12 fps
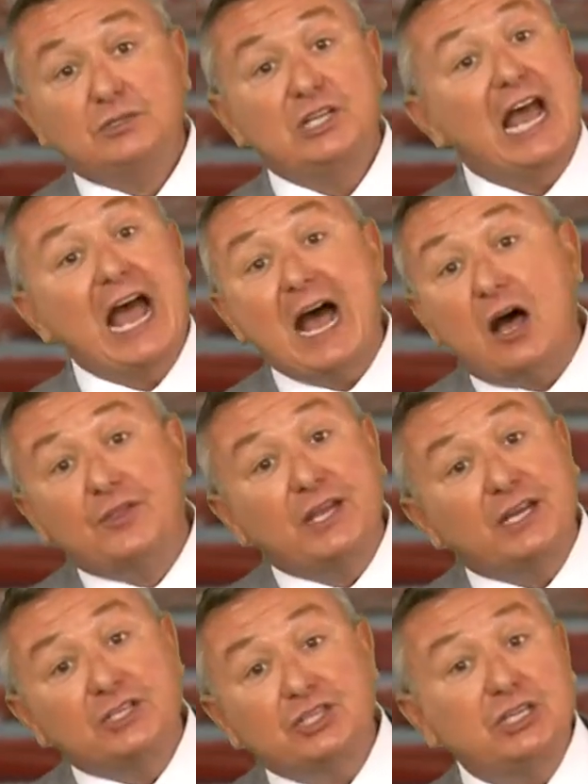to how
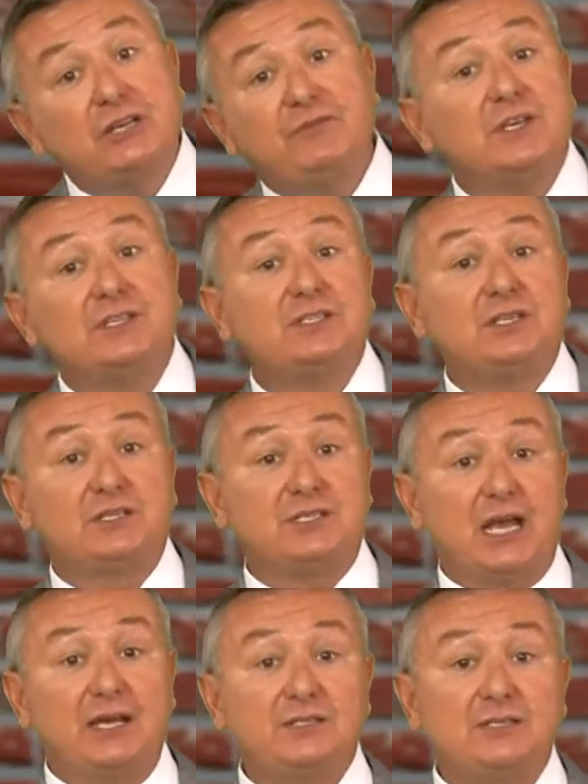they achieve this
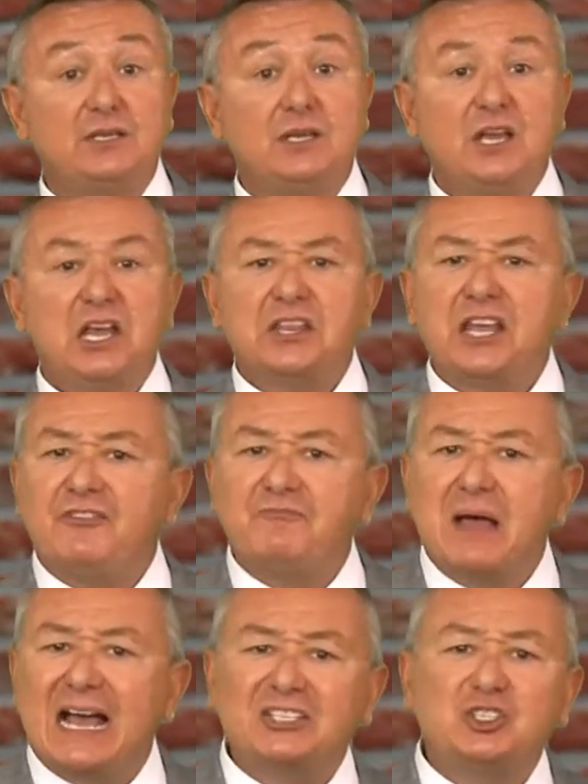success, they've
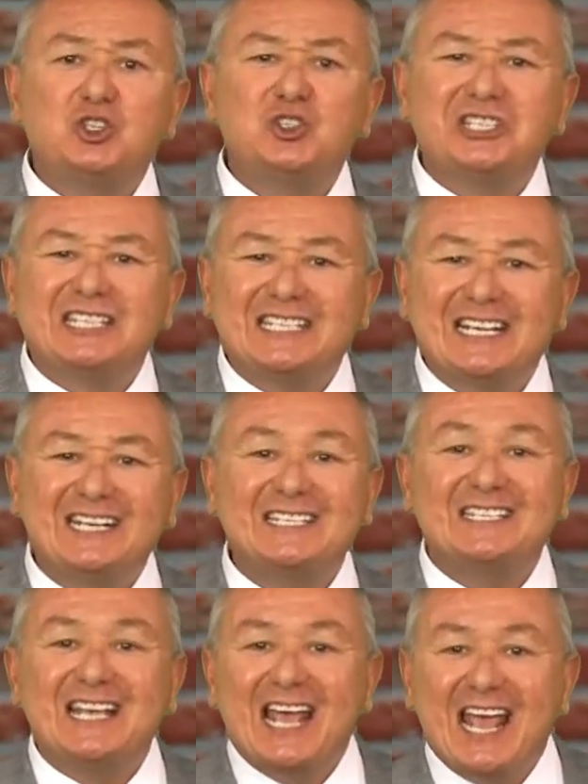mastered
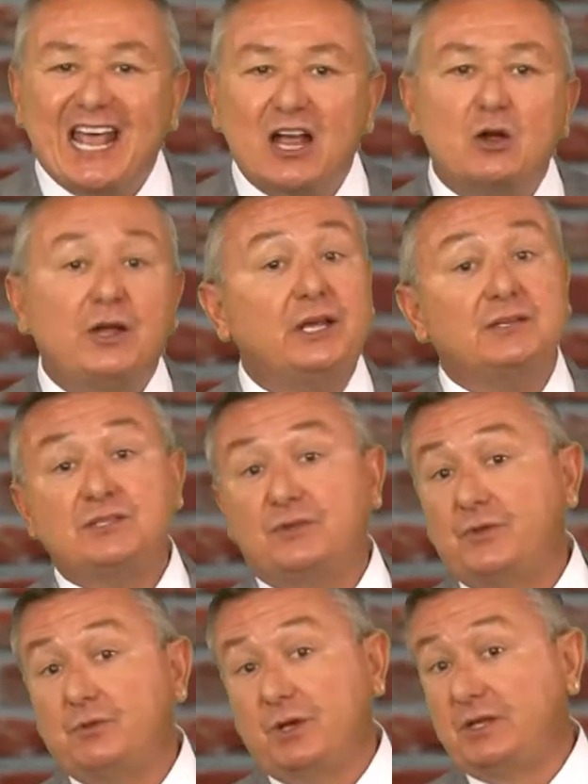6 areas of
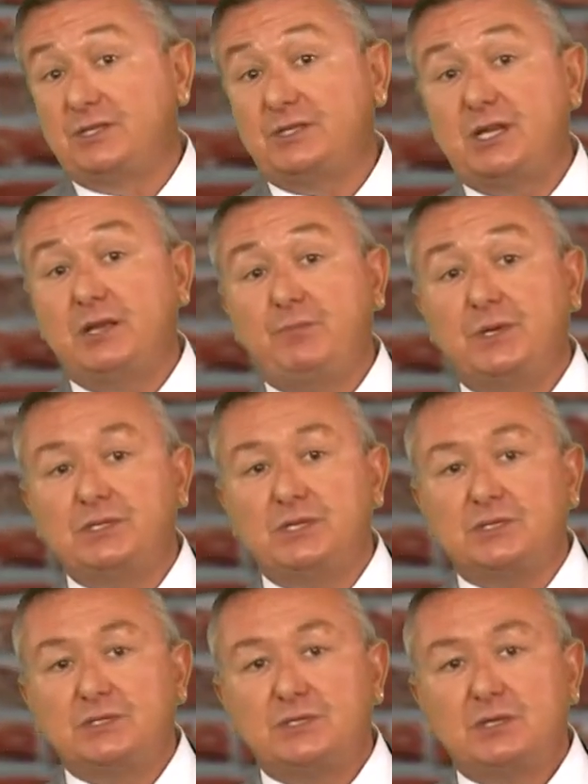the real estate
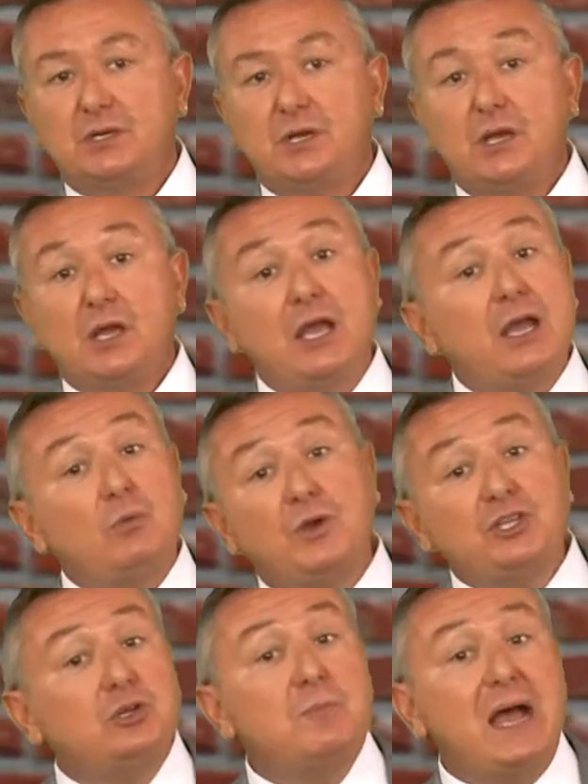business. And when
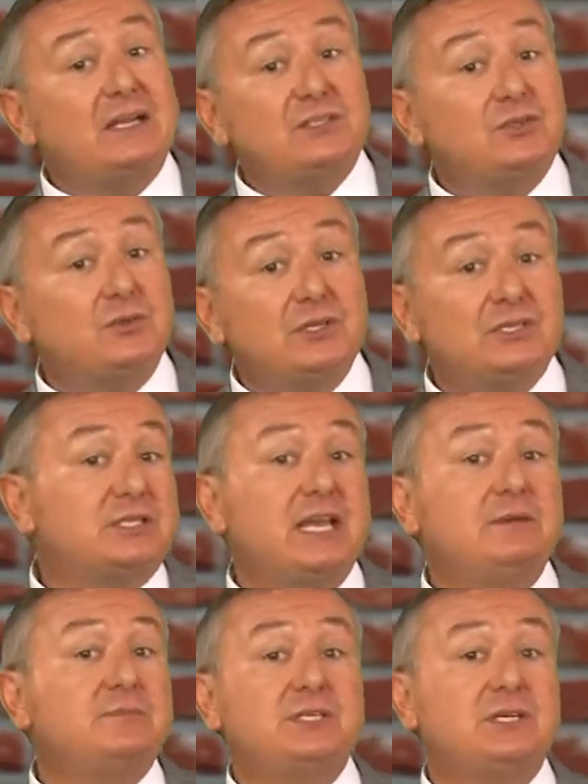you master the
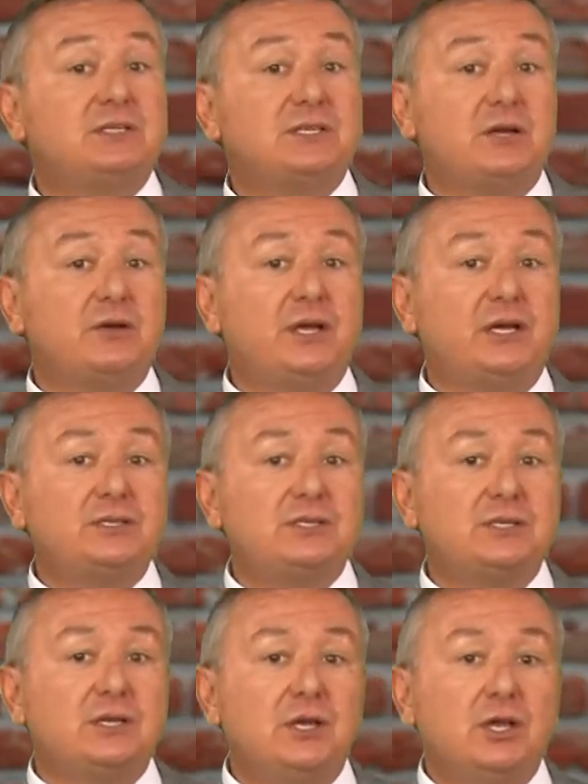same 6
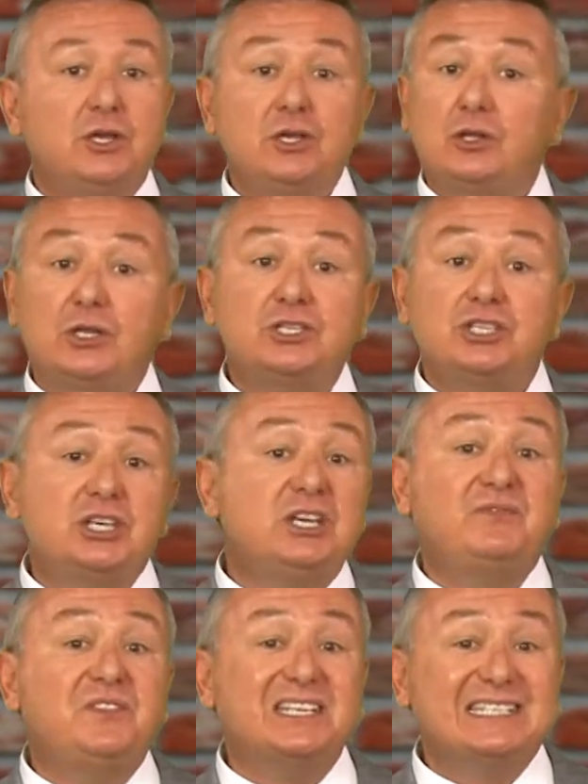areas, you'll
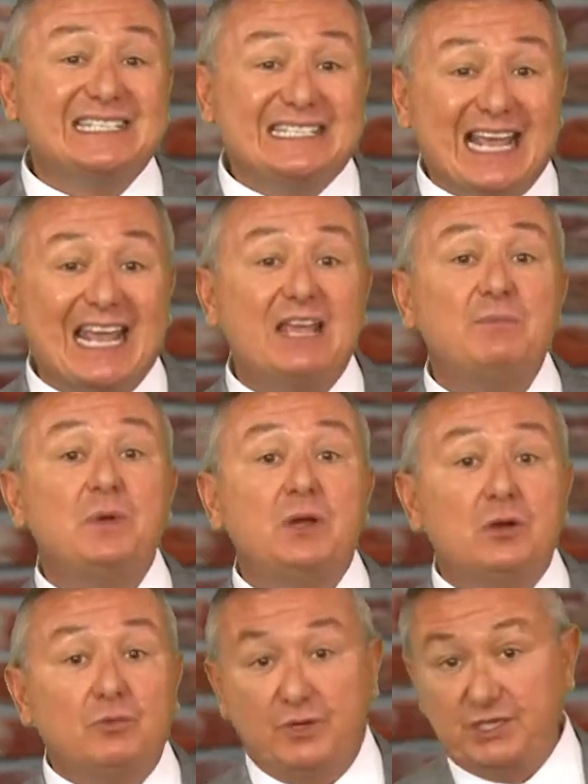achieve the same
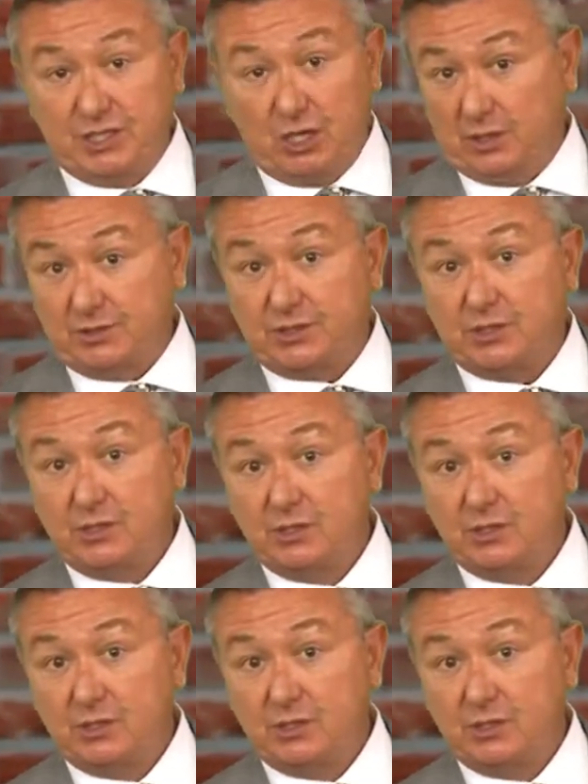results.